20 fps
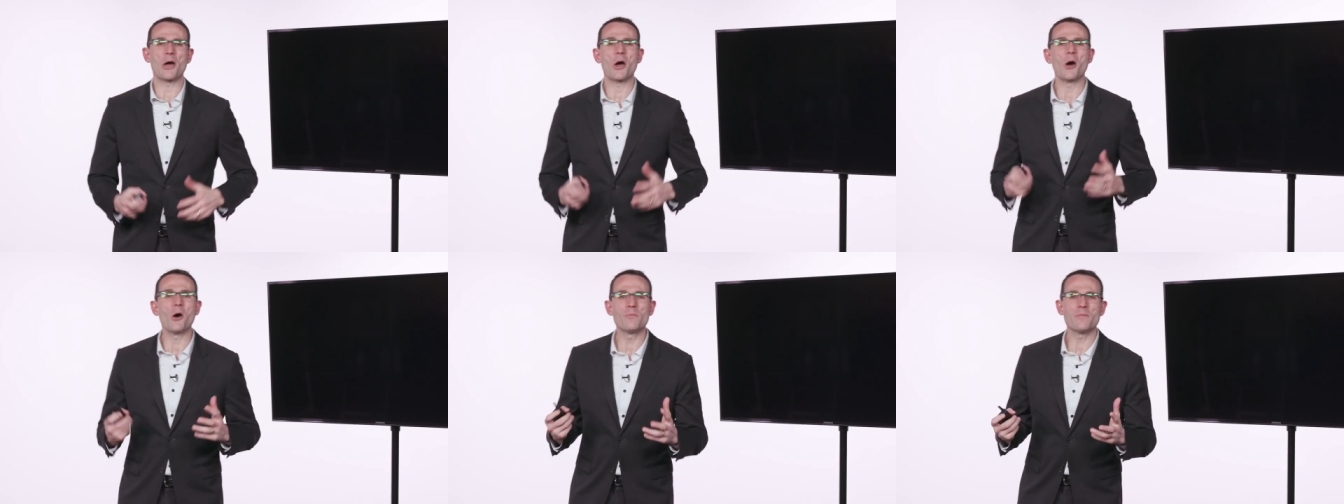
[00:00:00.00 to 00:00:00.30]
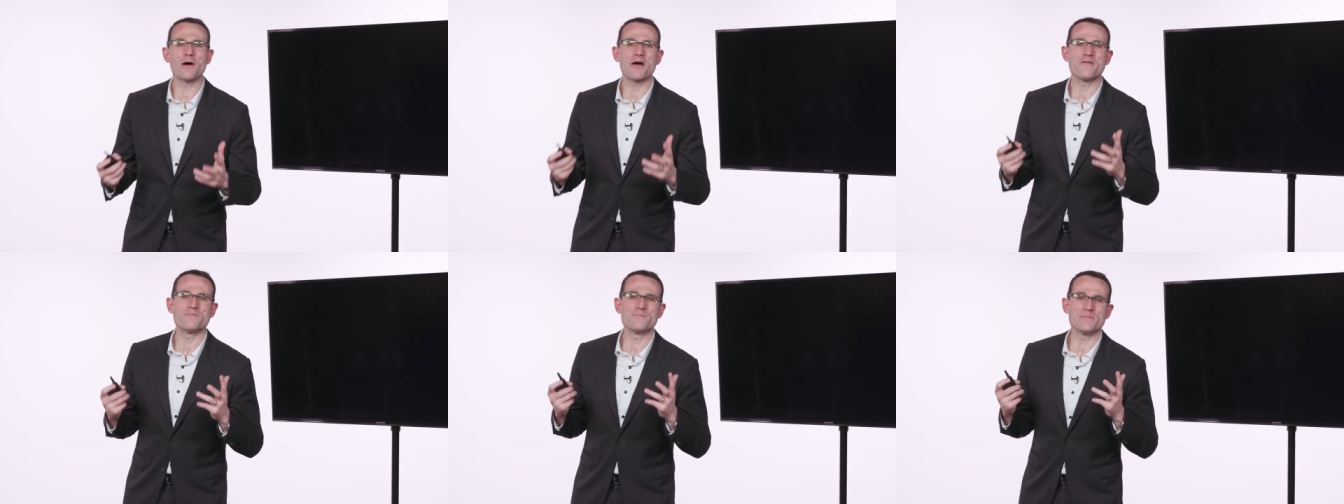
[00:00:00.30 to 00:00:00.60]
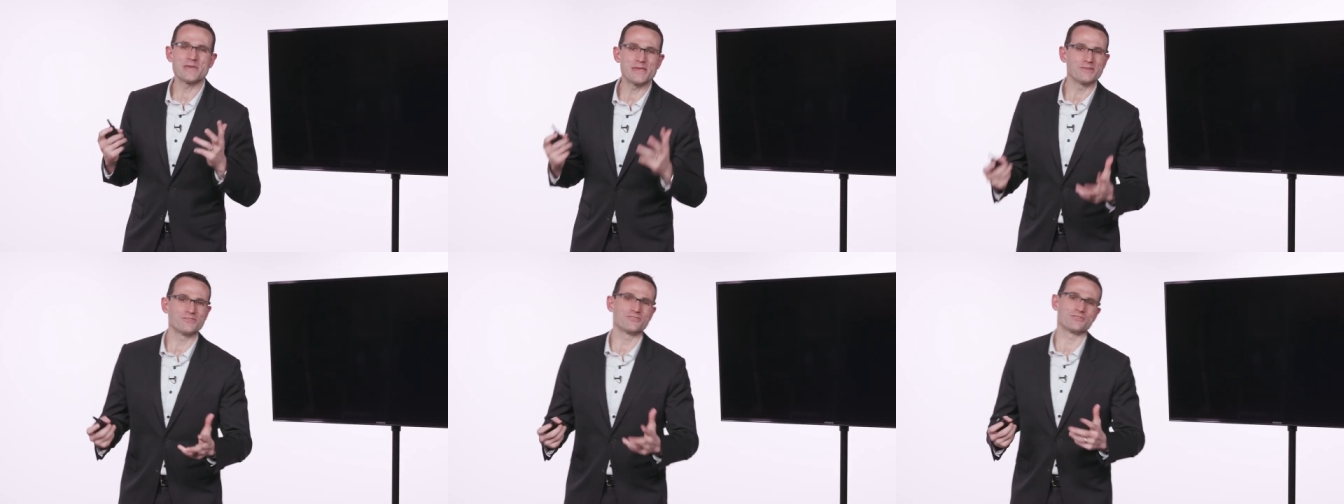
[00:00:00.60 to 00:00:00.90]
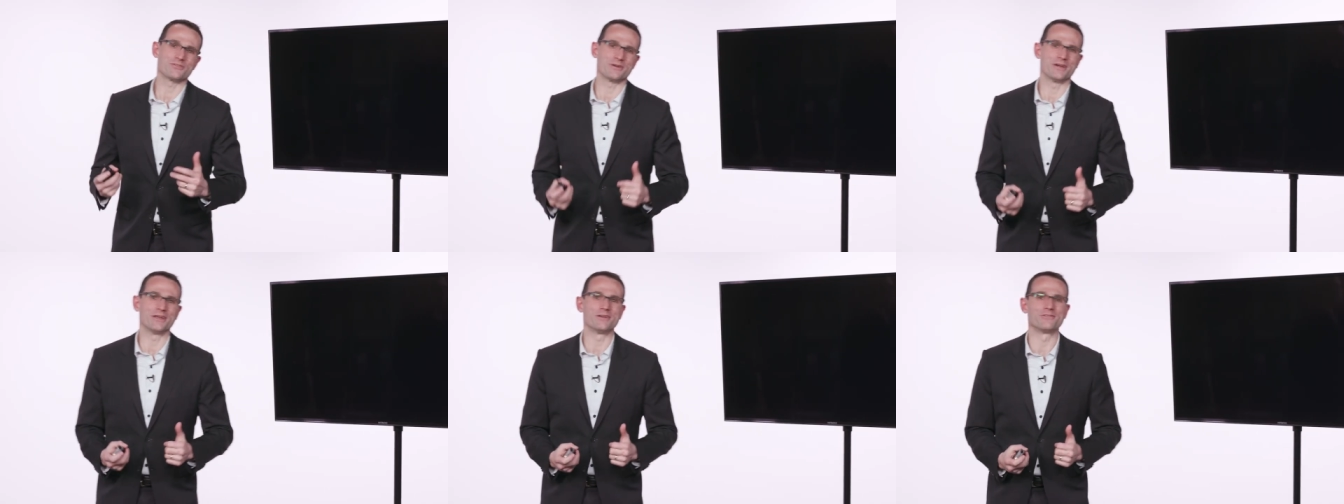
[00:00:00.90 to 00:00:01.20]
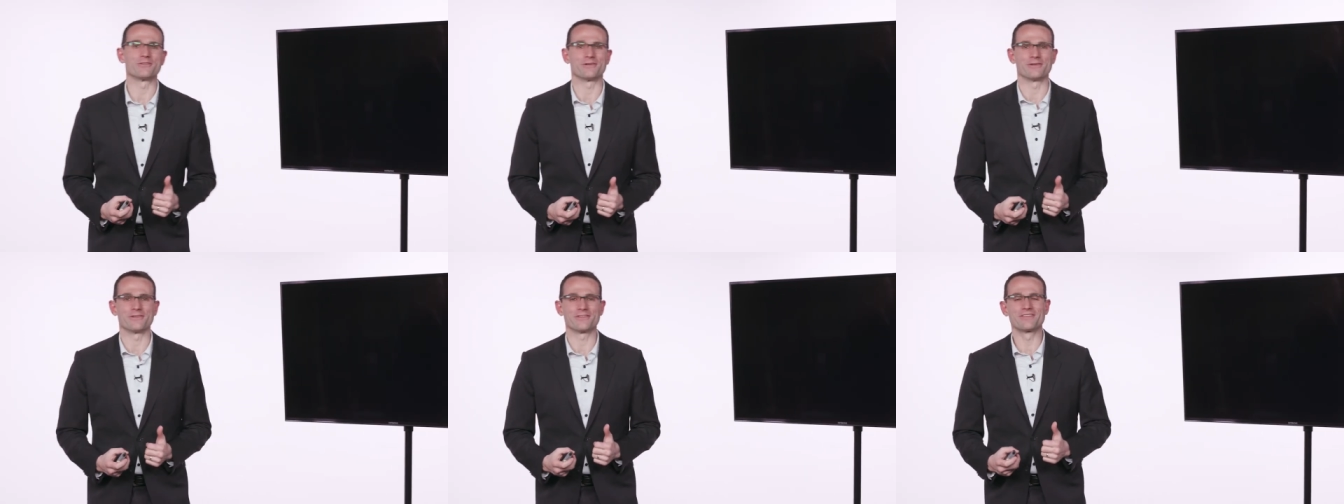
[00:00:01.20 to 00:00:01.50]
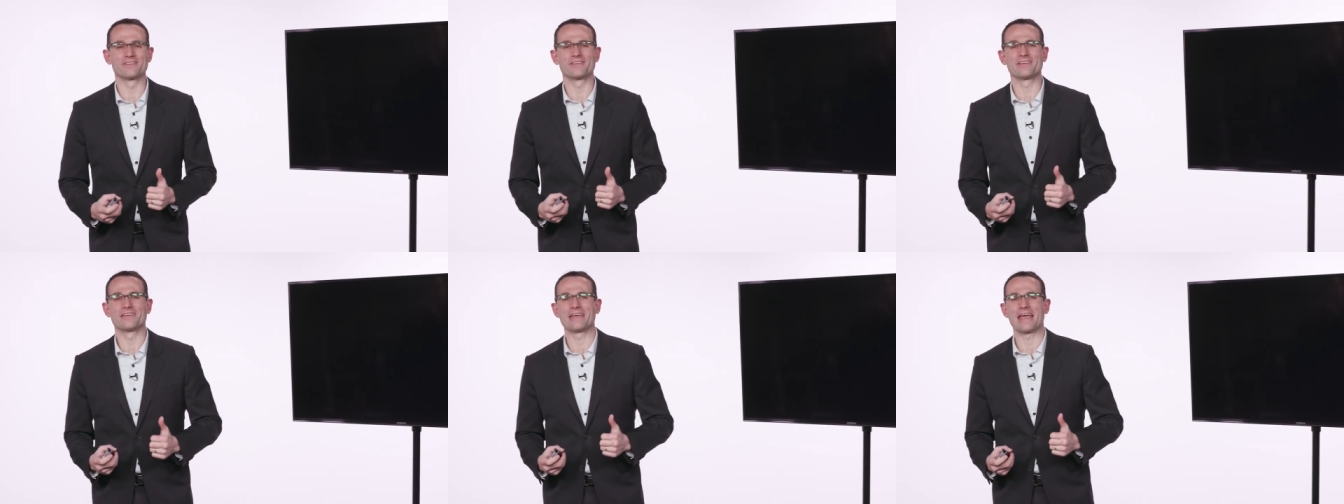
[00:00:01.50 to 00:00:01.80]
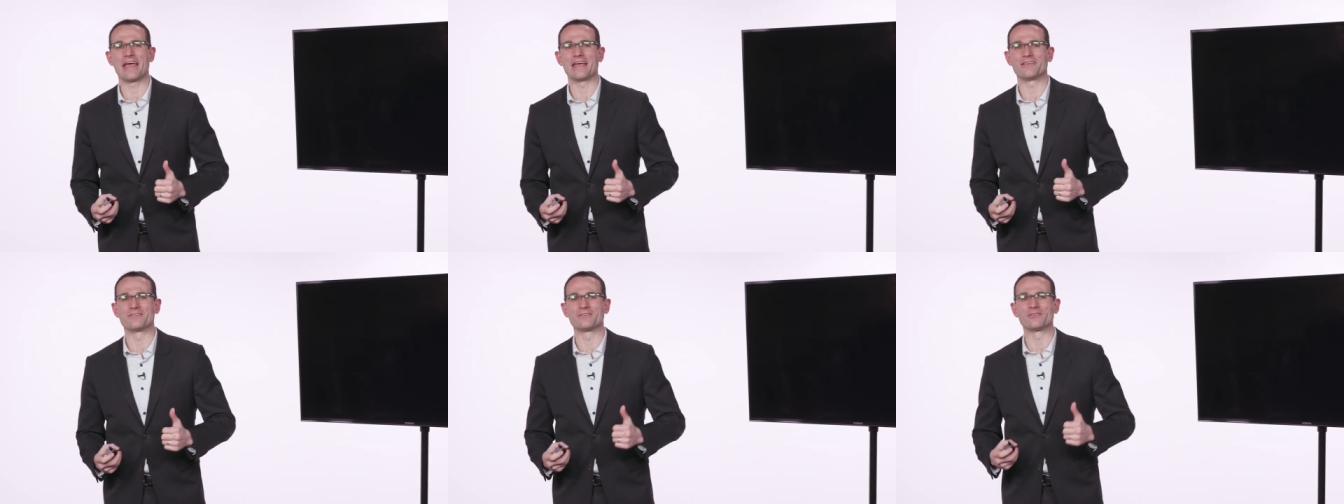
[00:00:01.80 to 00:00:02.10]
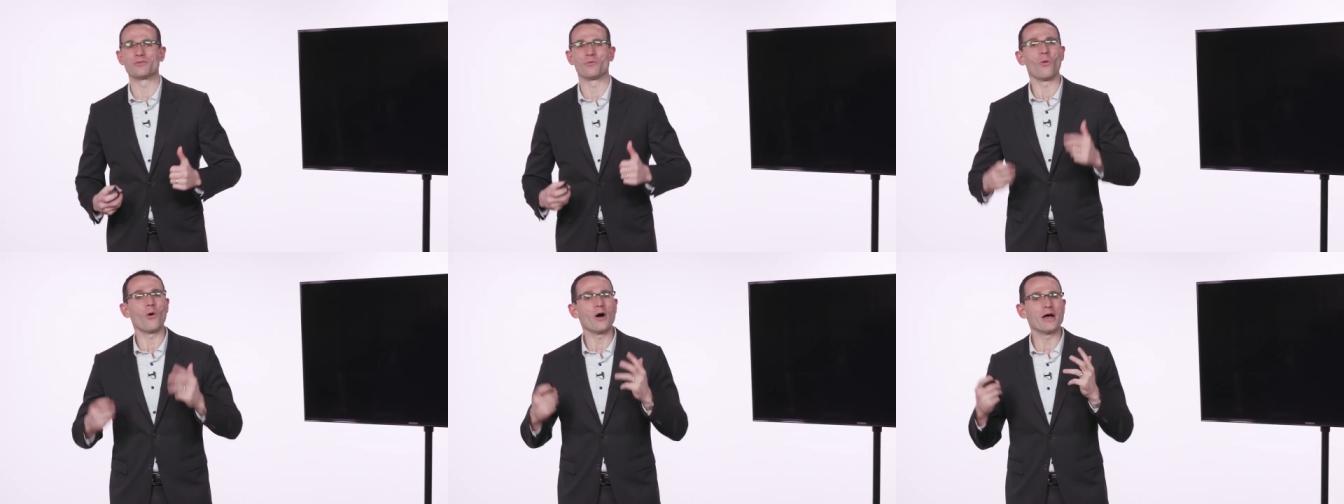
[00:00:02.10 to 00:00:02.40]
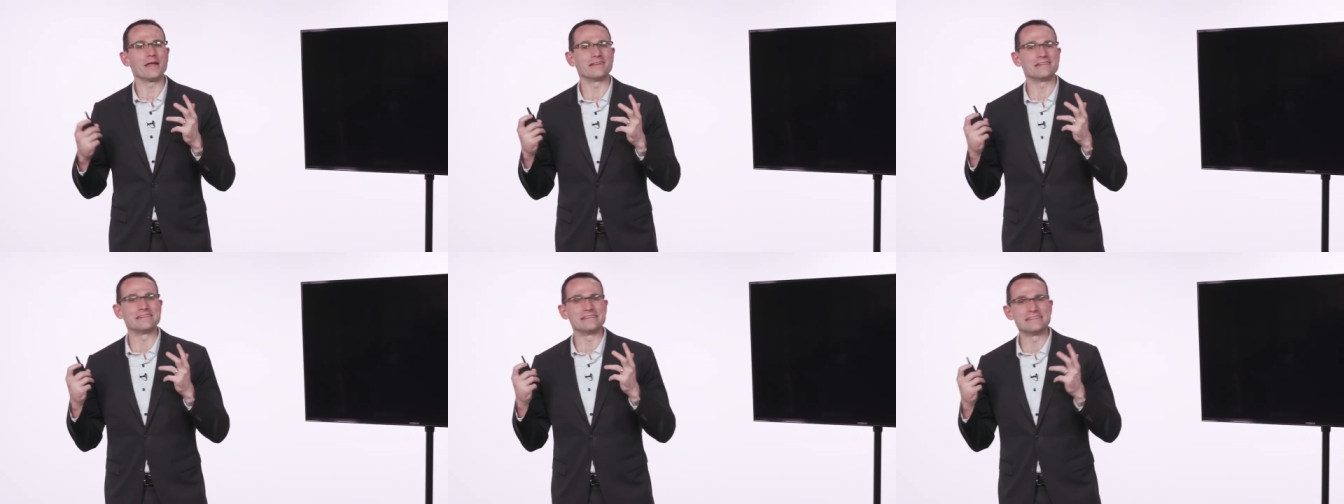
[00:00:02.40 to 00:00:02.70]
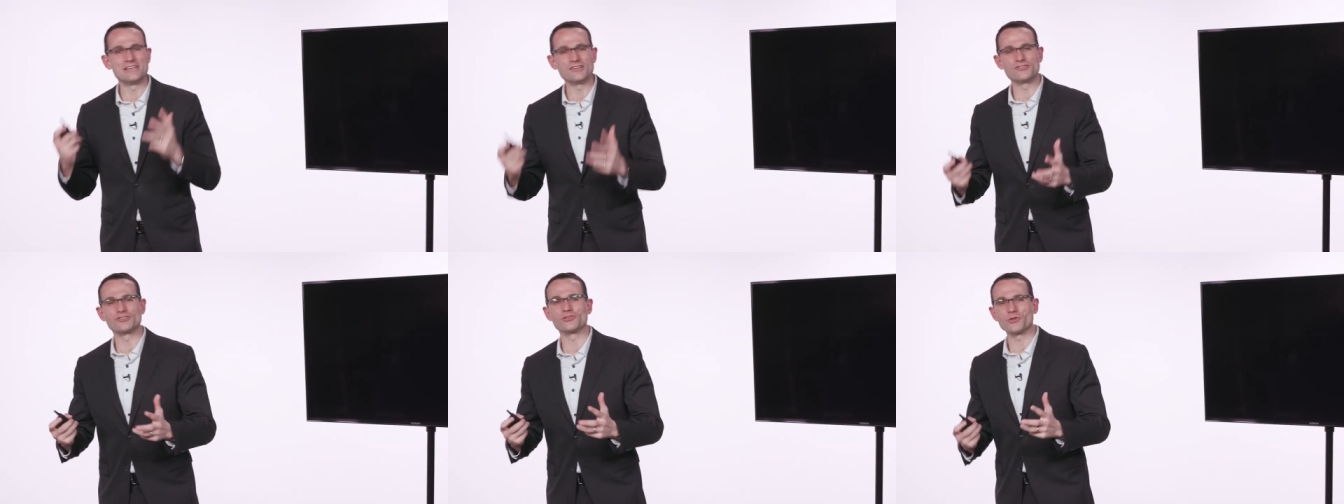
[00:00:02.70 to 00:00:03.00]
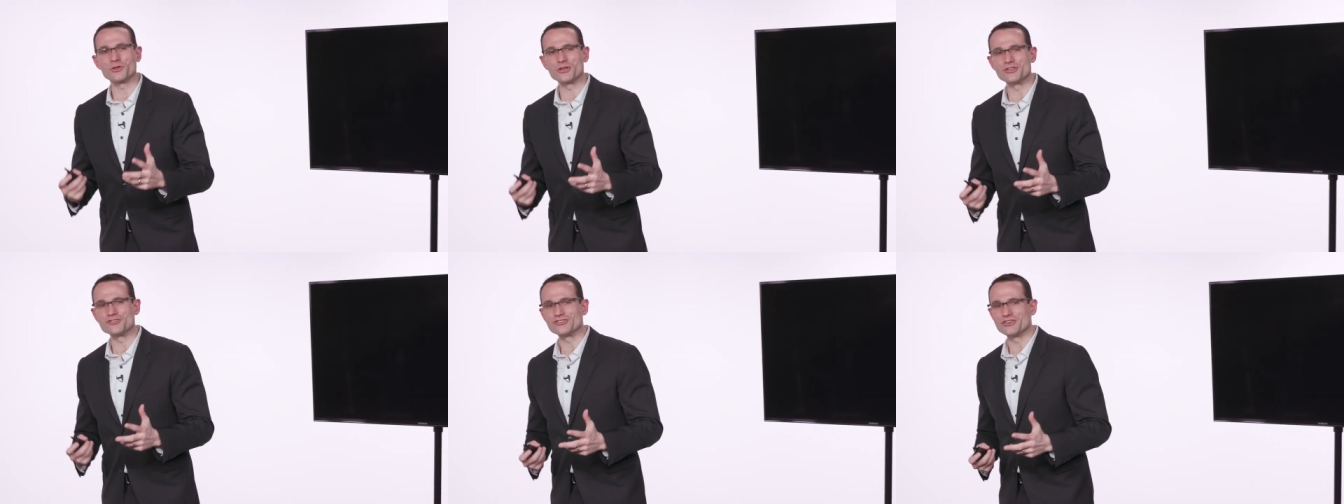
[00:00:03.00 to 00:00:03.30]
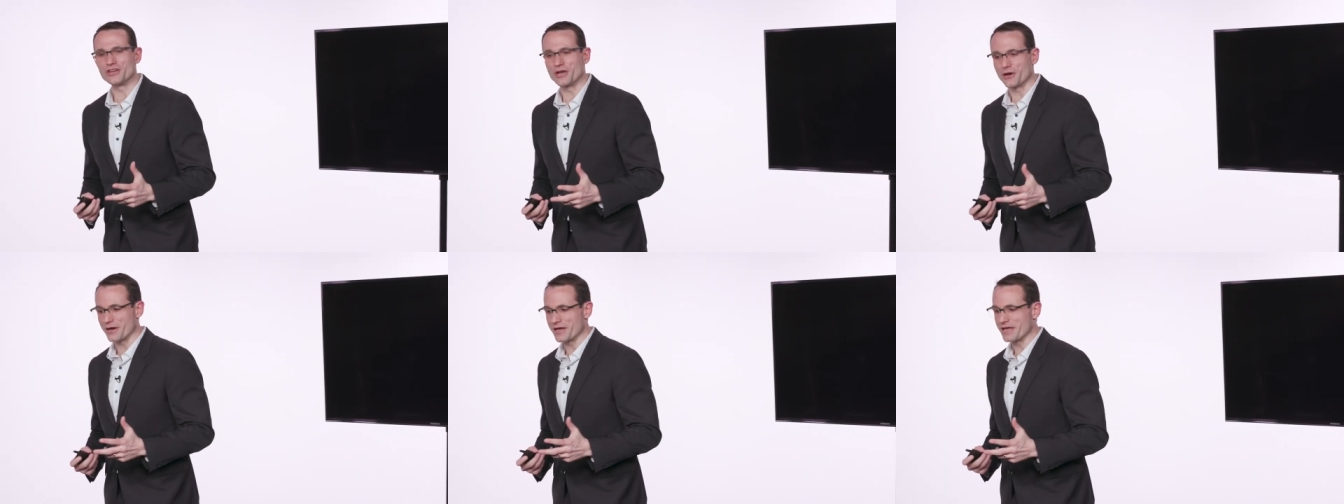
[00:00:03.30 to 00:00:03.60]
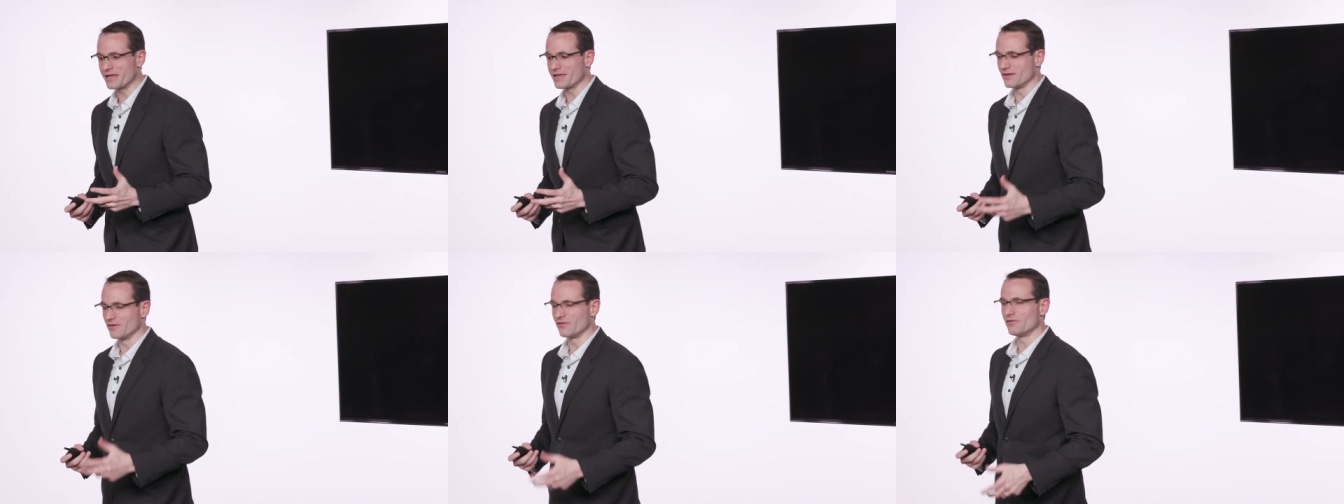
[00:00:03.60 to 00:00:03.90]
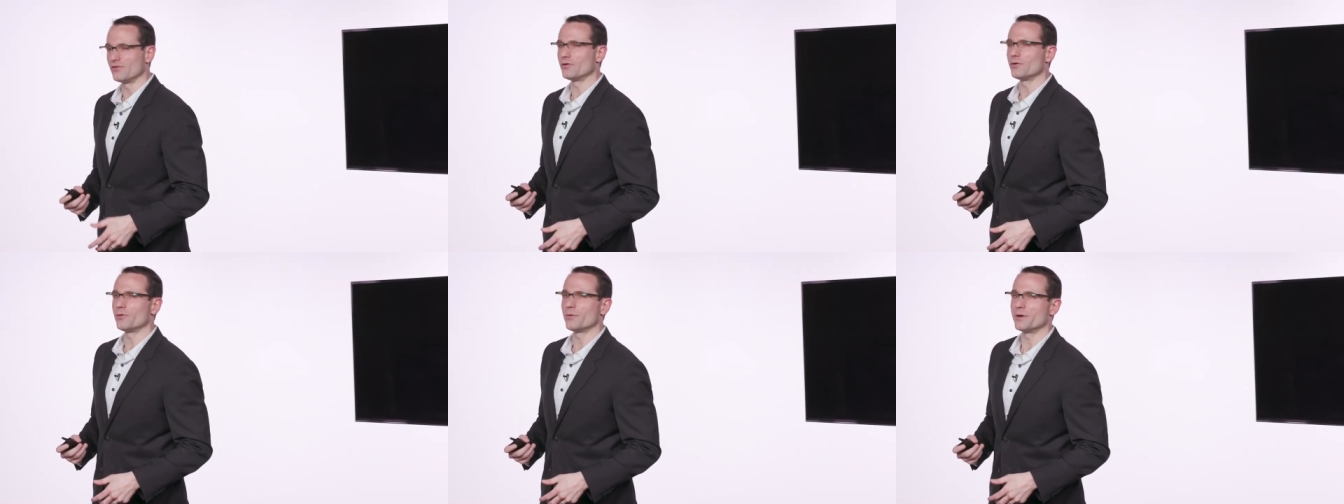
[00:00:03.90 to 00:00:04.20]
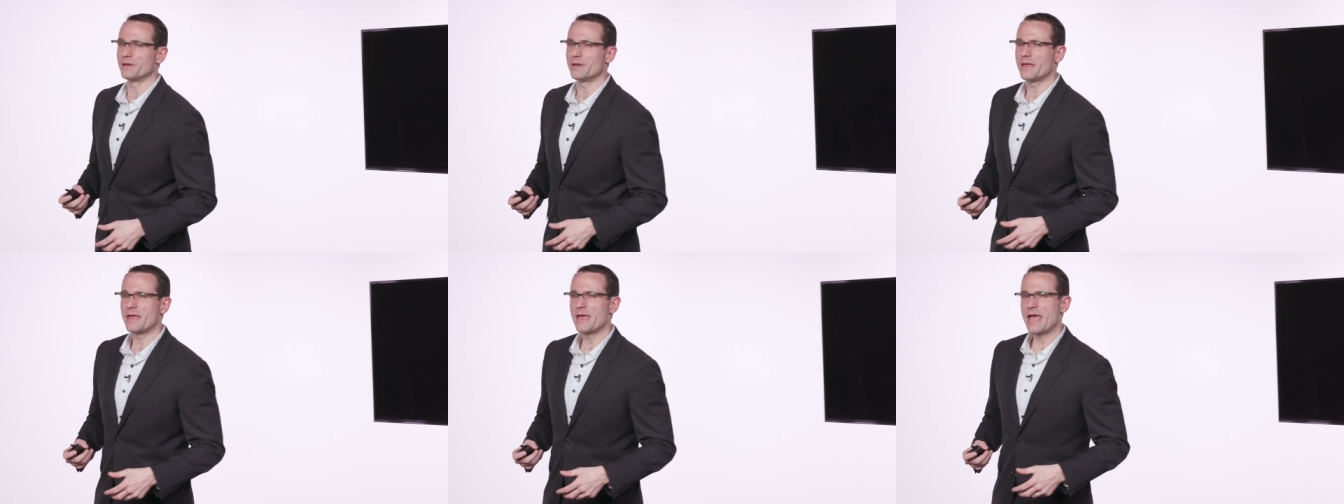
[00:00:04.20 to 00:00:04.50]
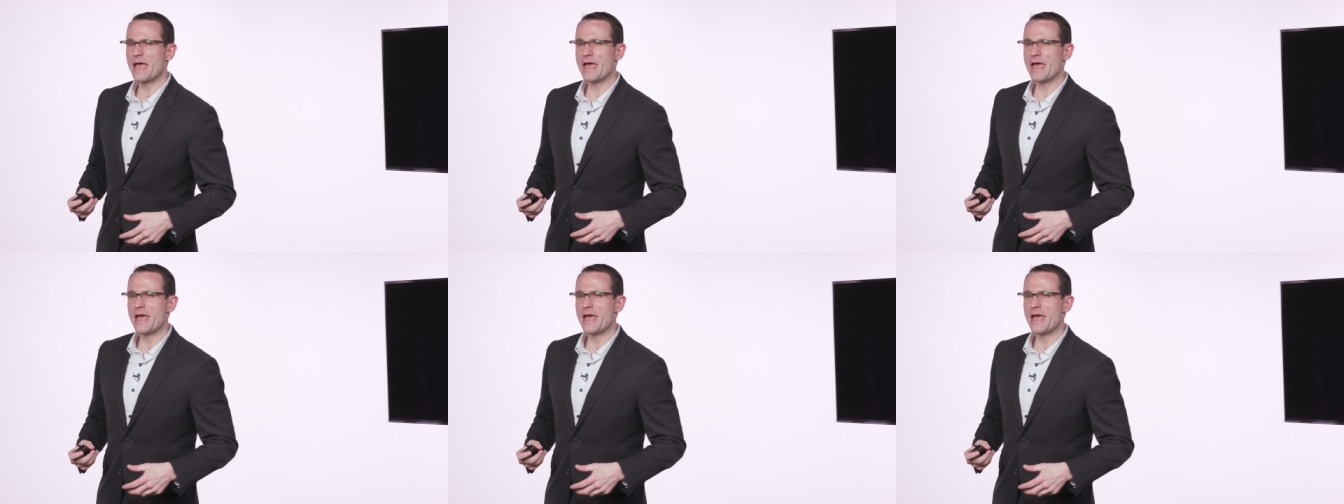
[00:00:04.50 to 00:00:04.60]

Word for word: I hope I've piqued your interest as to what digital engineering can do and